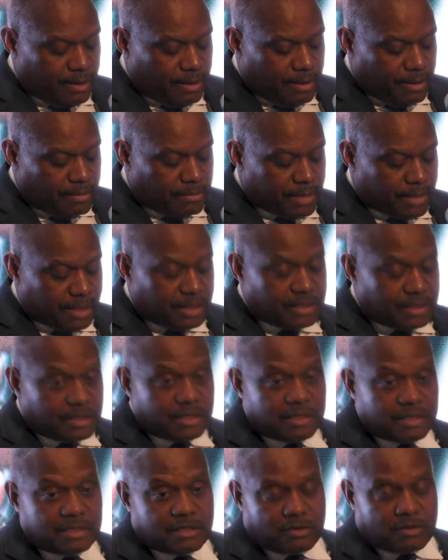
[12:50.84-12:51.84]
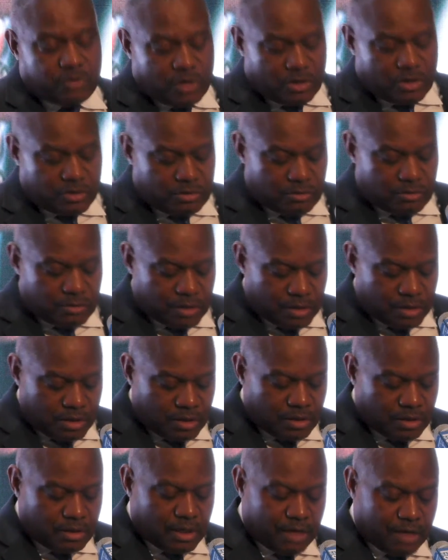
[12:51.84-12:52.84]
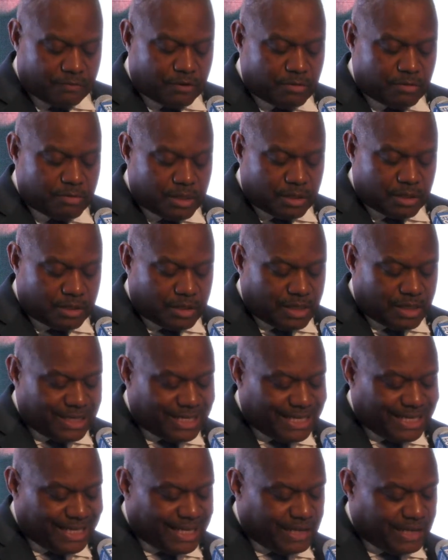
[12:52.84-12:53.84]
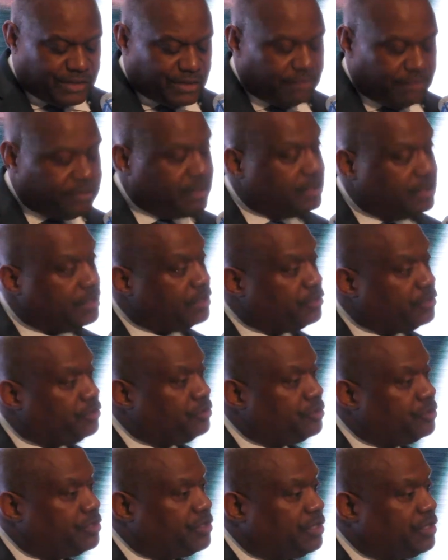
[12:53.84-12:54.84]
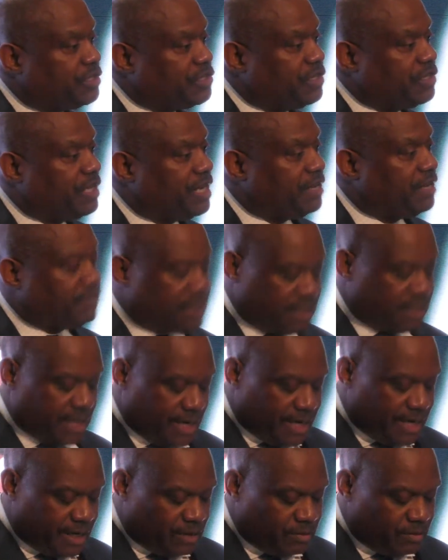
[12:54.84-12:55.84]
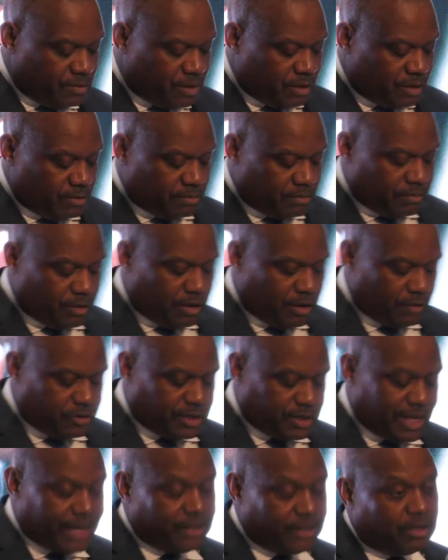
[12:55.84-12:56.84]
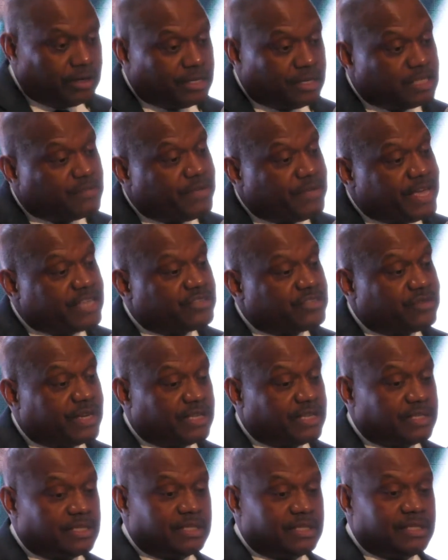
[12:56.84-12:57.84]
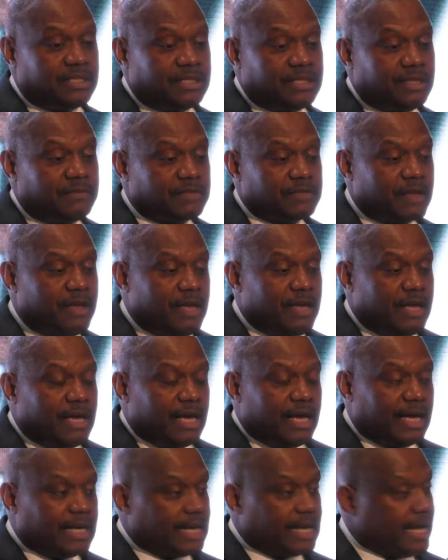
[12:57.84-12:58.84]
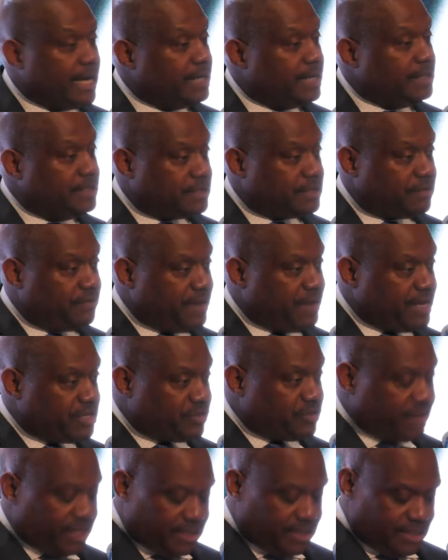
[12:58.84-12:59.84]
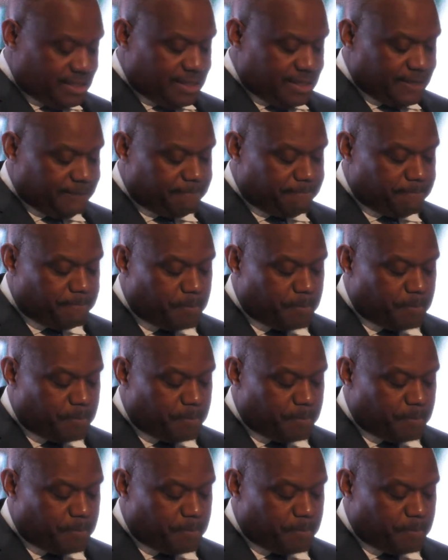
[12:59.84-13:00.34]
Many cities across the world have committed to ending HIV in their jurisdiction and have signed on as fast-track city. Atlanta is a fast-track city.